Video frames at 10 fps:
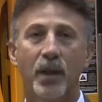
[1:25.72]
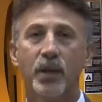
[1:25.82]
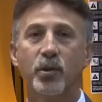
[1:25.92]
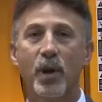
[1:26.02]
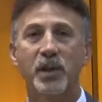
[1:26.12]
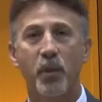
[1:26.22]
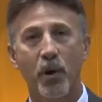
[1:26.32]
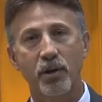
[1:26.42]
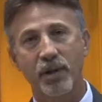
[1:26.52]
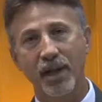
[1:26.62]
The
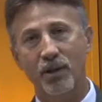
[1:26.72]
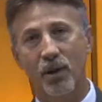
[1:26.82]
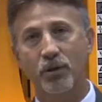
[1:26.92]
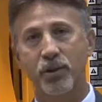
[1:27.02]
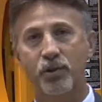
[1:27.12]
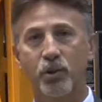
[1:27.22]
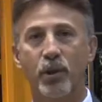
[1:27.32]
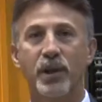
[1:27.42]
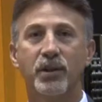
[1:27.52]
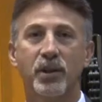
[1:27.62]
transponder technology is
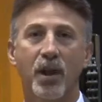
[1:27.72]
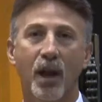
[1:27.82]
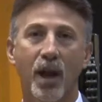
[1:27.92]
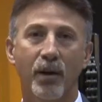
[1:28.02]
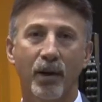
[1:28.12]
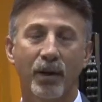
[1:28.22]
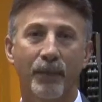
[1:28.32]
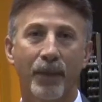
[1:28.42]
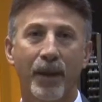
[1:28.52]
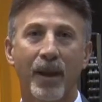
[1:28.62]
unique to Jungheinrich,
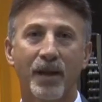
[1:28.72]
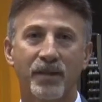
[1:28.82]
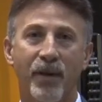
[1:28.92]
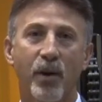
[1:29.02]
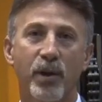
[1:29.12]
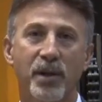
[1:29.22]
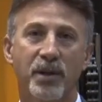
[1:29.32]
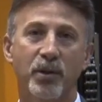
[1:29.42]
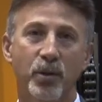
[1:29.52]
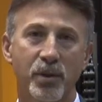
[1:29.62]
and it's very
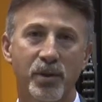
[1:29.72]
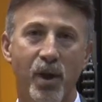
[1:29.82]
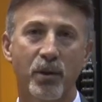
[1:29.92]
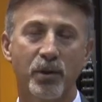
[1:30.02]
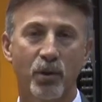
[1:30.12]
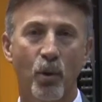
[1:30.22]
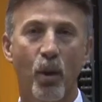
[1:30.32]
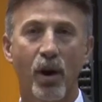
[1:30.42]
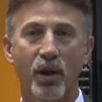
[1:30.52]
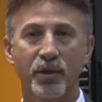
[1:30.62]
easy to install into a
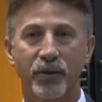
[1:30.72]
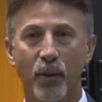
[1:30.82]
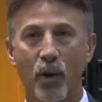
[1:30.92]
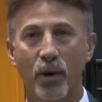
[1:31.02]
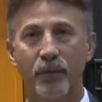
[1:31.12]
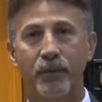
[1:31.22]
warehouse floor.